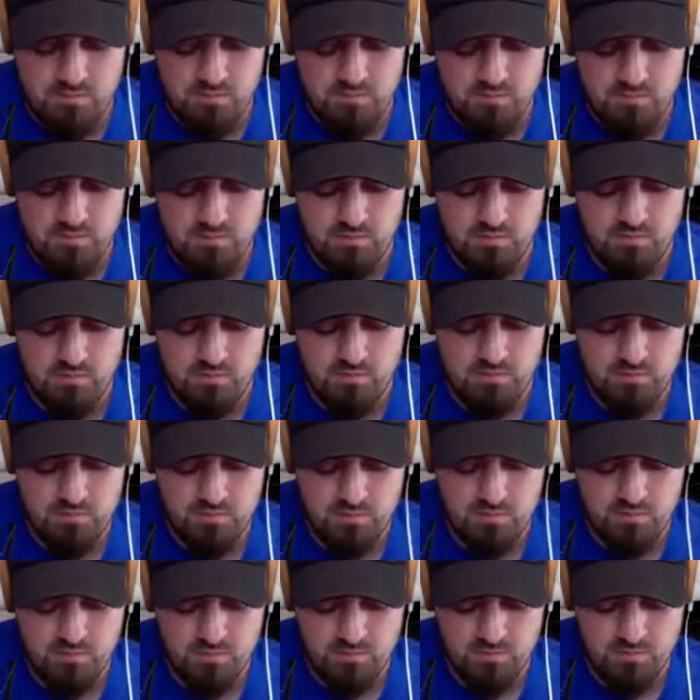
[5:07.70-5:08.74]

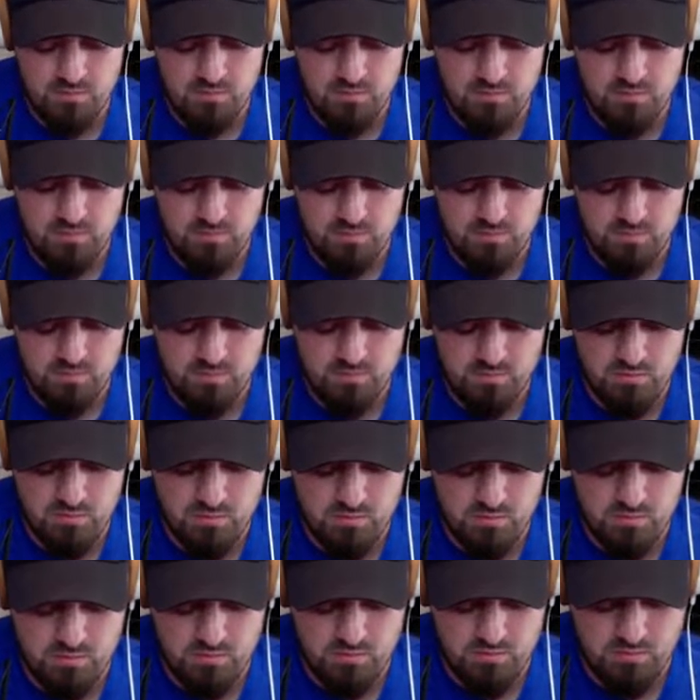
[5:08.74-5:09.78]

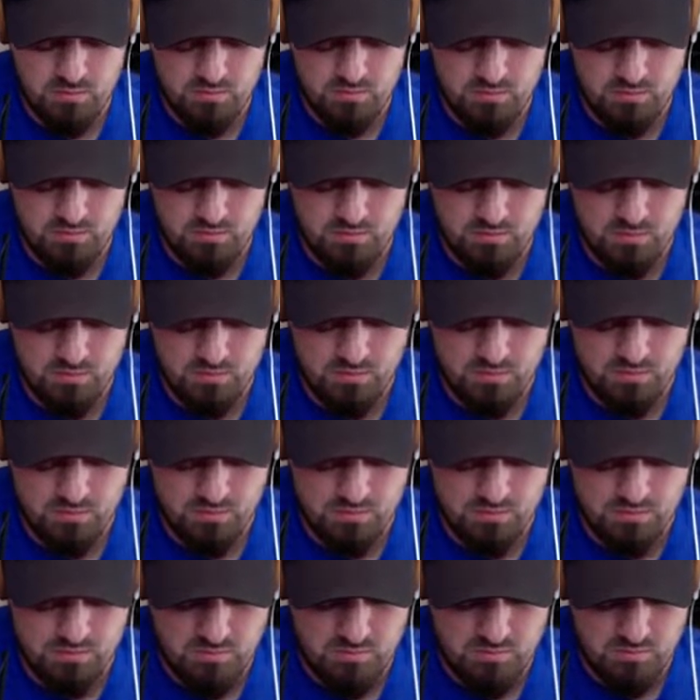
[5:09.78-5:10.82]

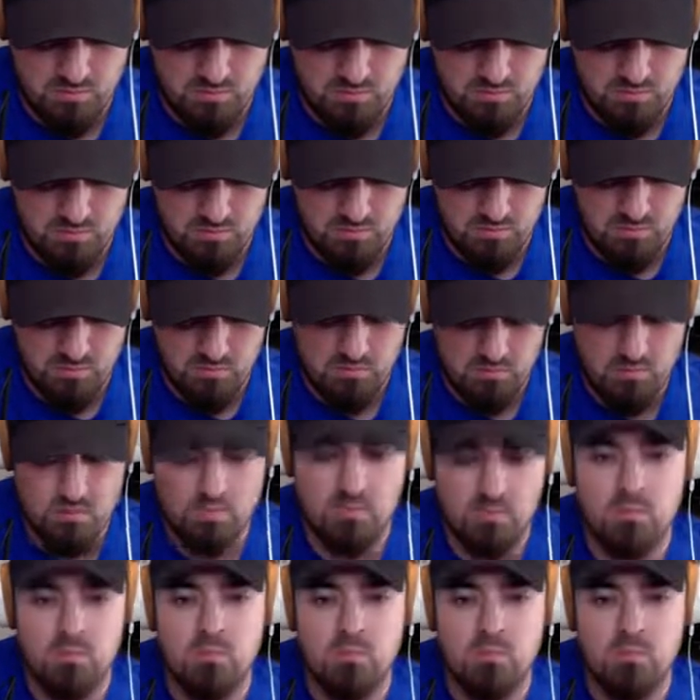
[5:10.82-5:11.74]
(silent)